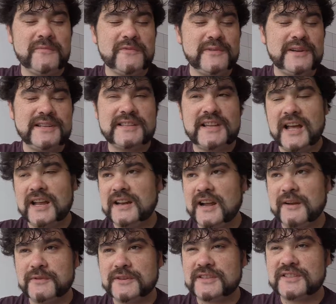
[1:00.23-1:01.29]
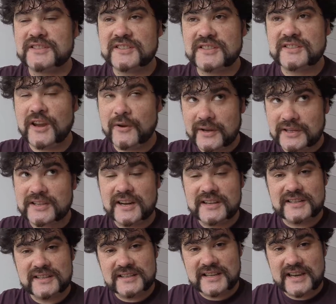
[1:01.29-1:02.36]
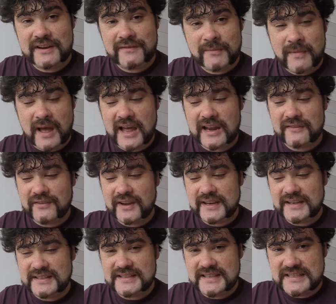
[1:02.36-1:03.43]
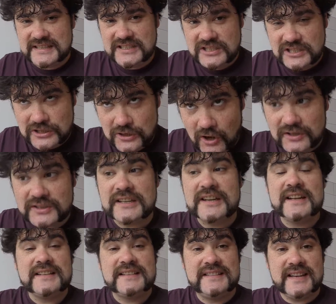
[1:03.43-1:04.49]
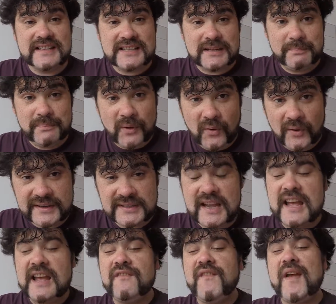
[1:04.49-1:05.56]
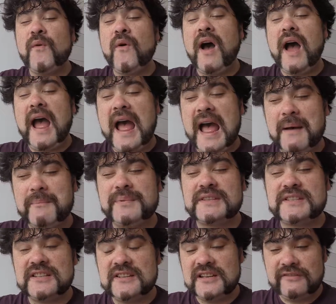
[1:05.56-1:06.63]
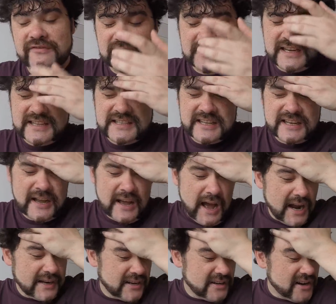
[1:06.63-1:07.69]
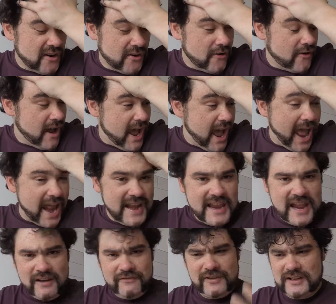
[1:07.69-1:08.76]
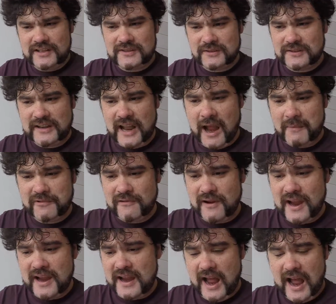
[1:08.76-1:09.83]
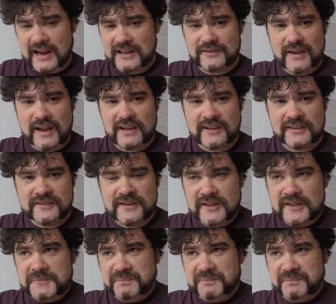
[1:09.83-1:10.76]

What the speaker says: and Maurice, and I was so excited seeing them, and they did not disappoint. They were absolutely fantastic. I don't know any other sort of cabaret act that can